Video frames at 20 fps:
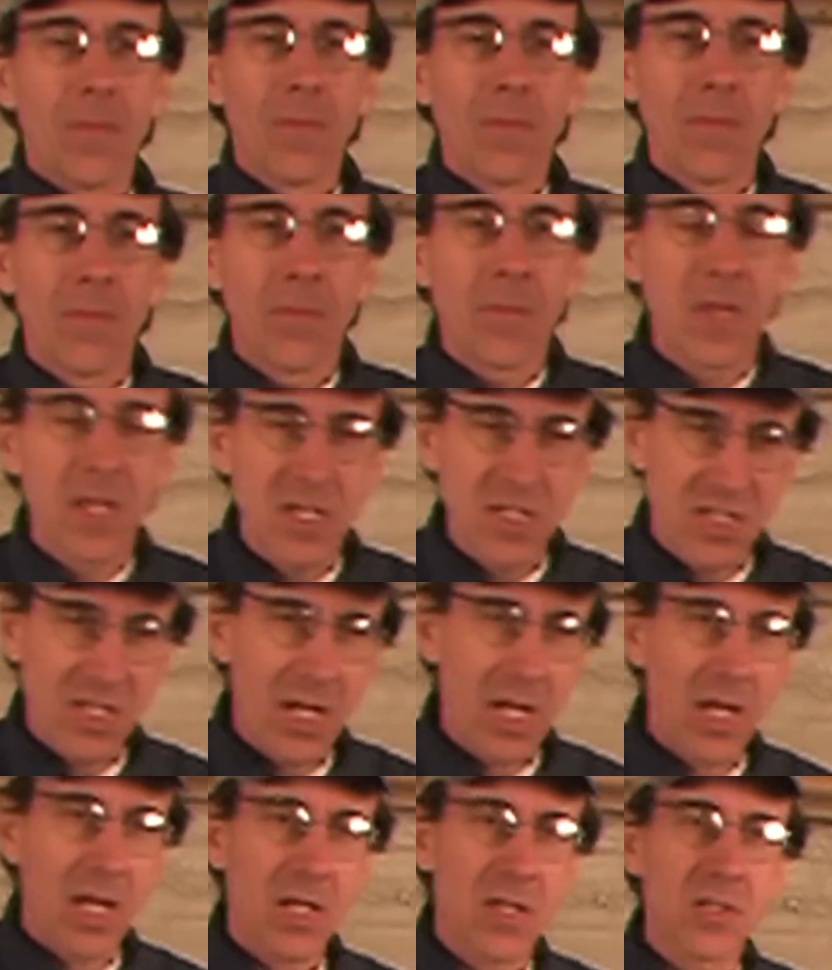These
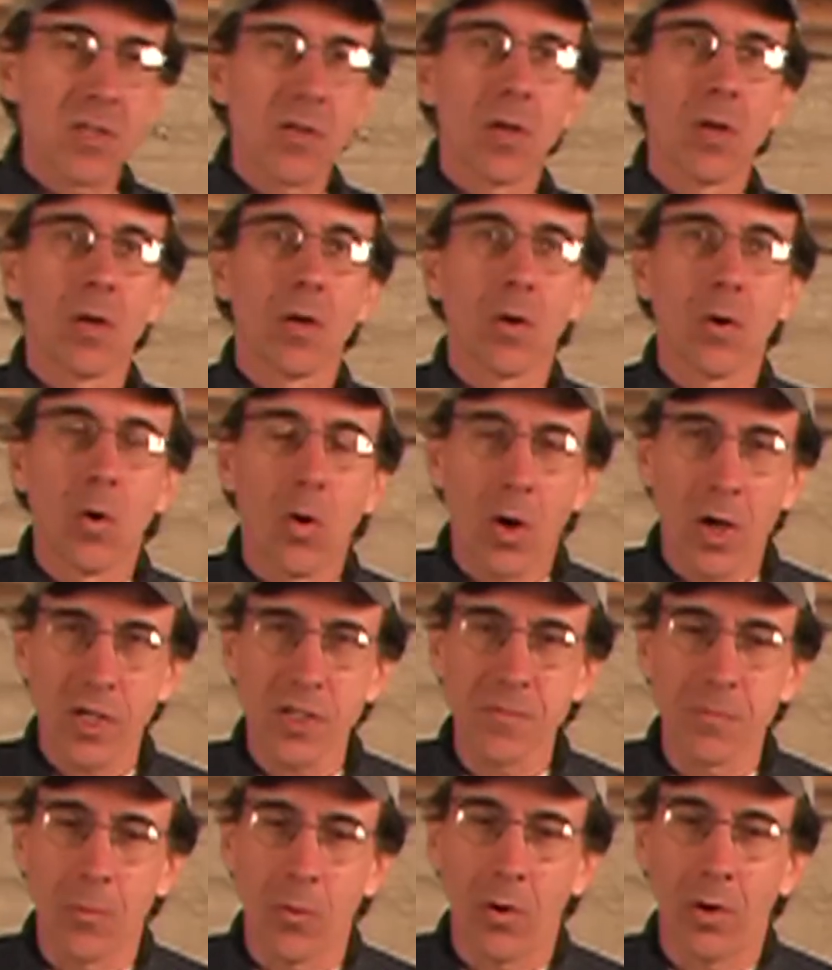tanks
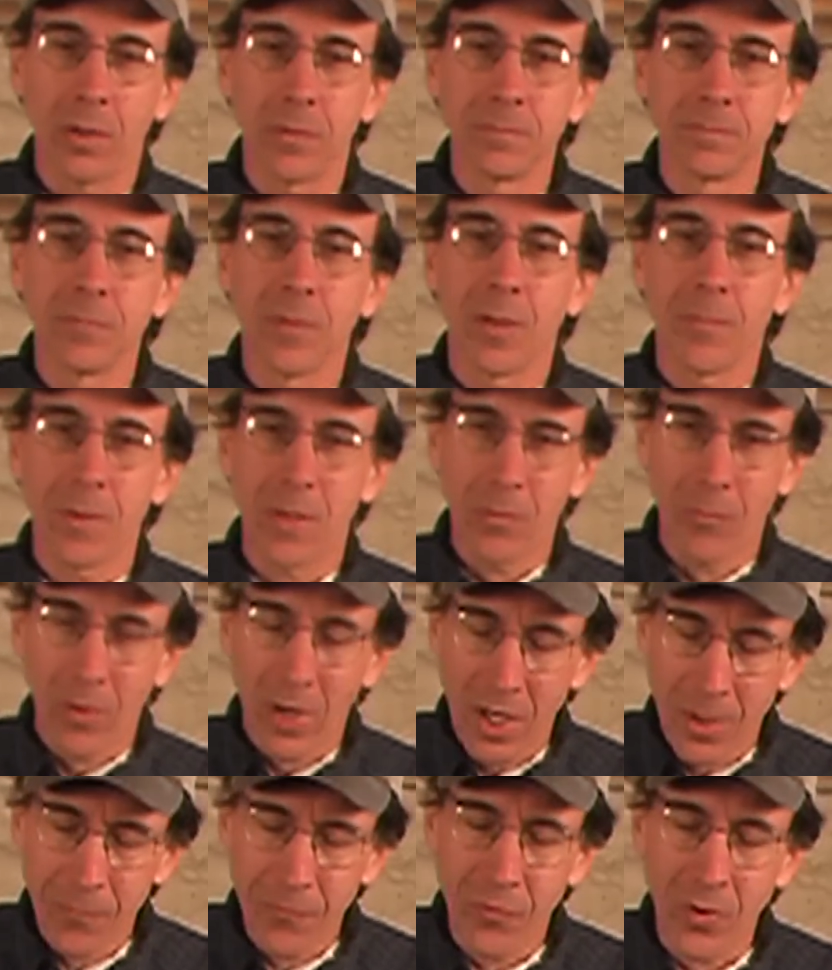cost more, I'll be
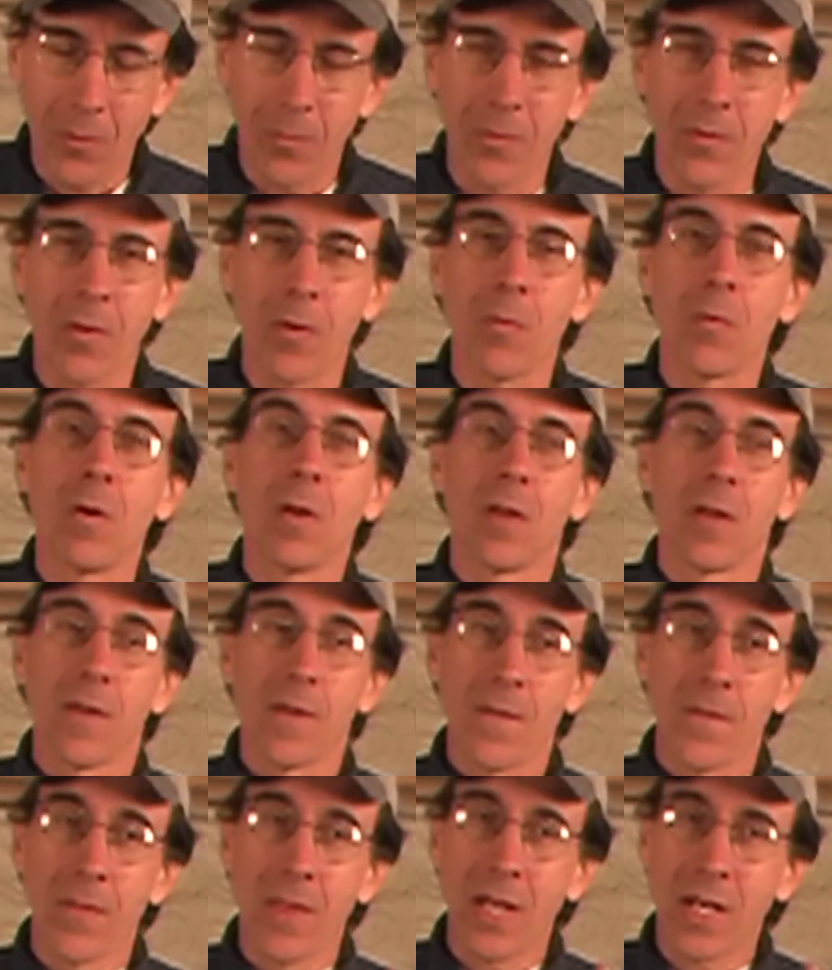right up front with you,
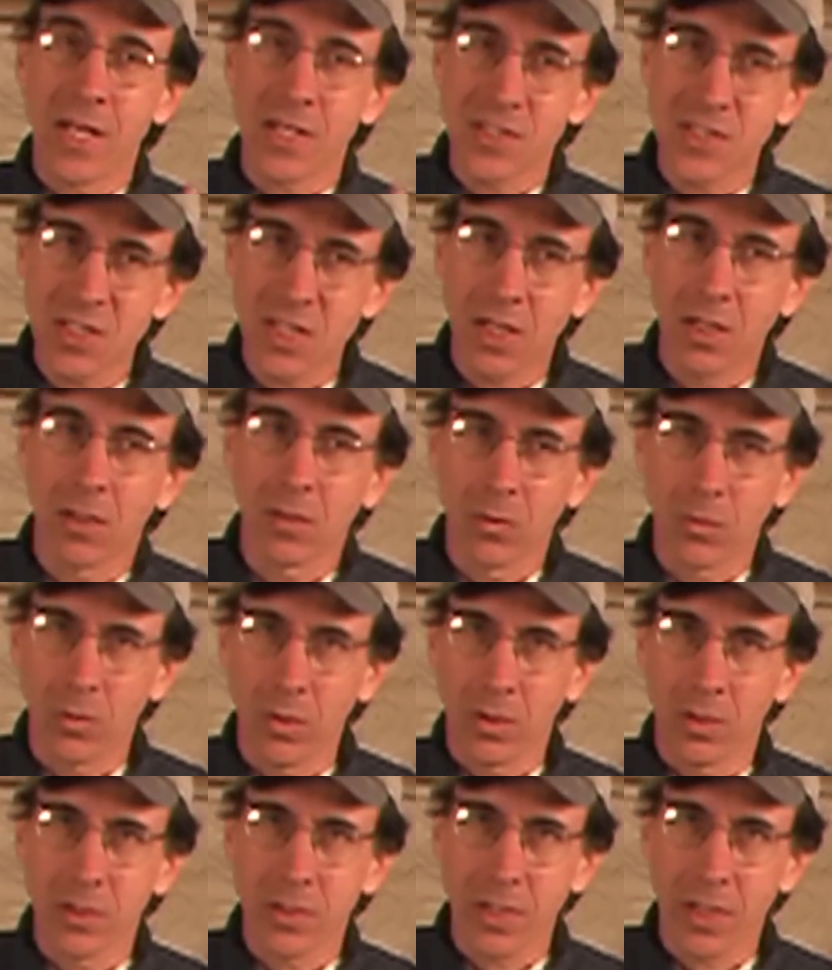than a steel
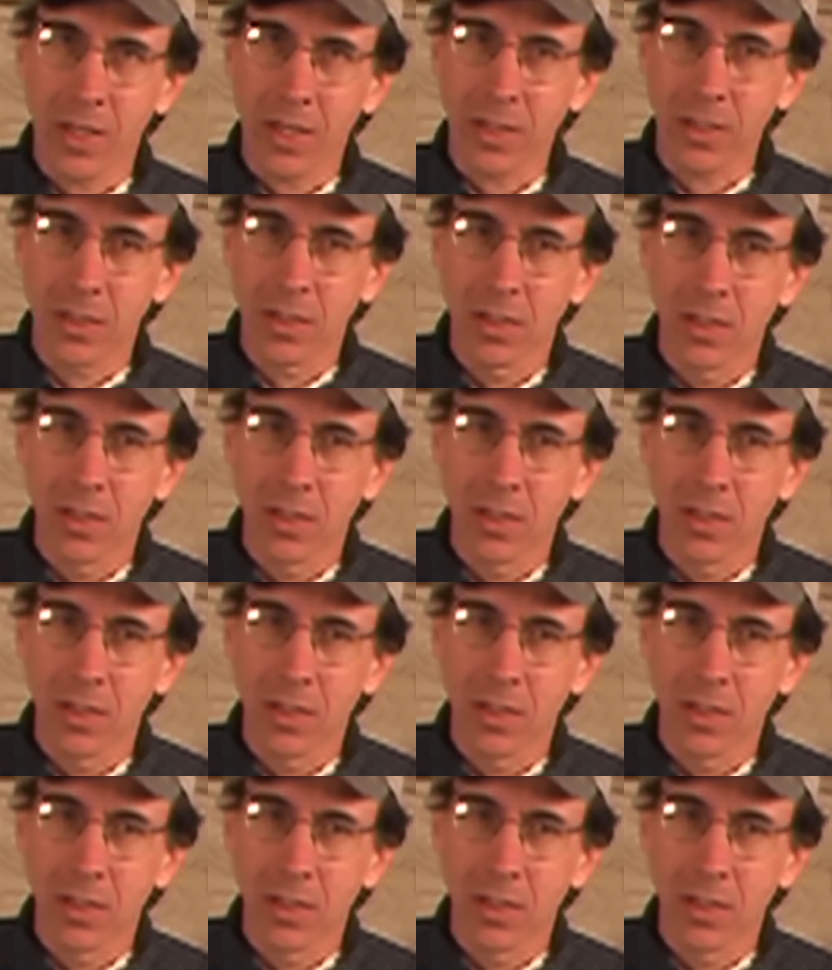oil tank.